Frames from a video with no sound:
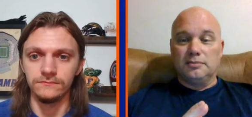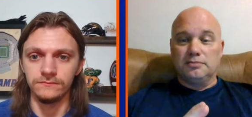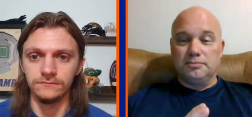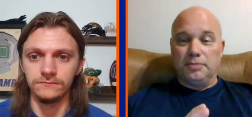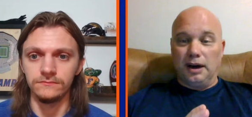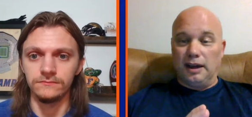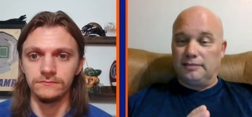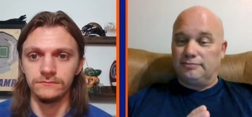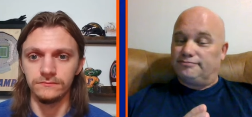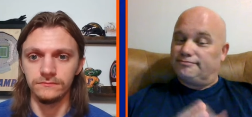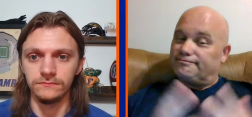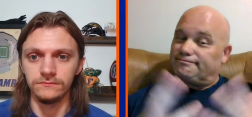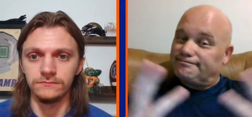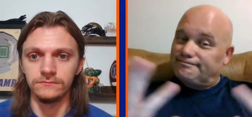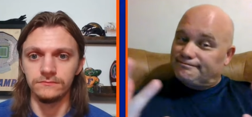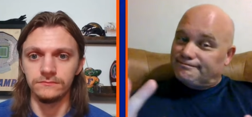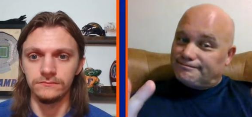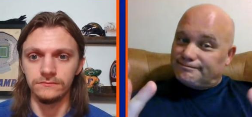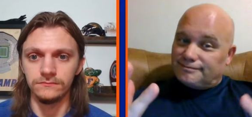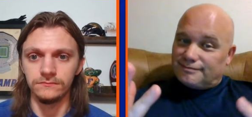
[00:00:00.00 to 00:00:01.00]
Speaker 1: but
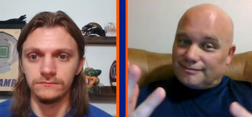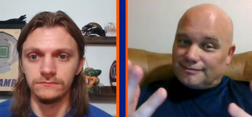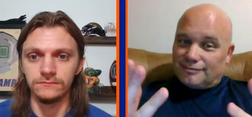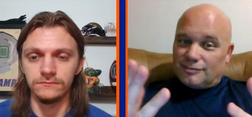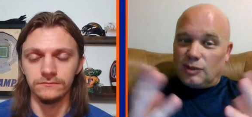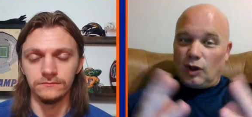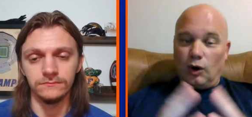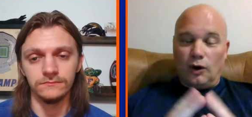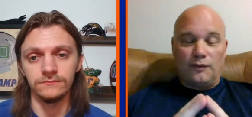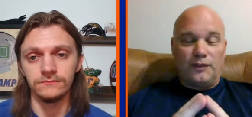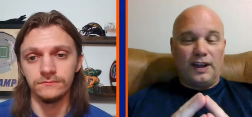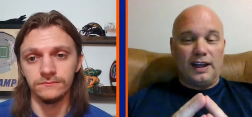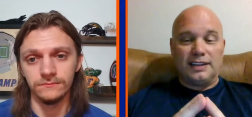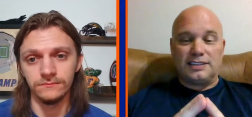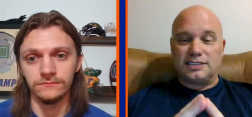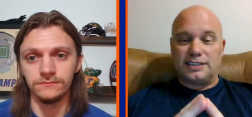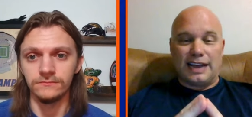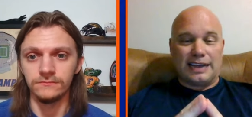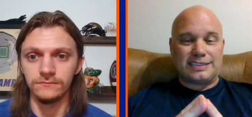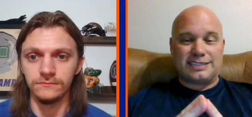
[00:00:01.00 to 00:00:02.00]
no
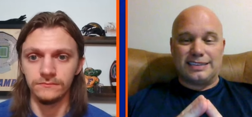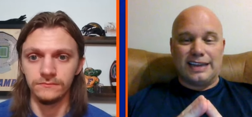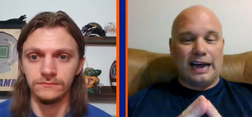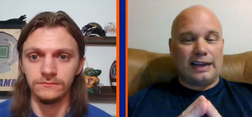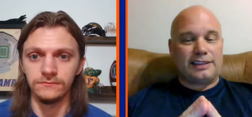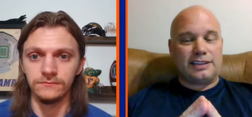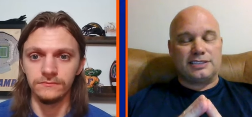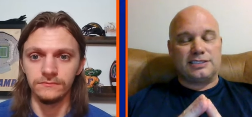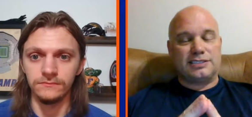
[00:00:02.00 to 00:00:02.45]
offense, that's not the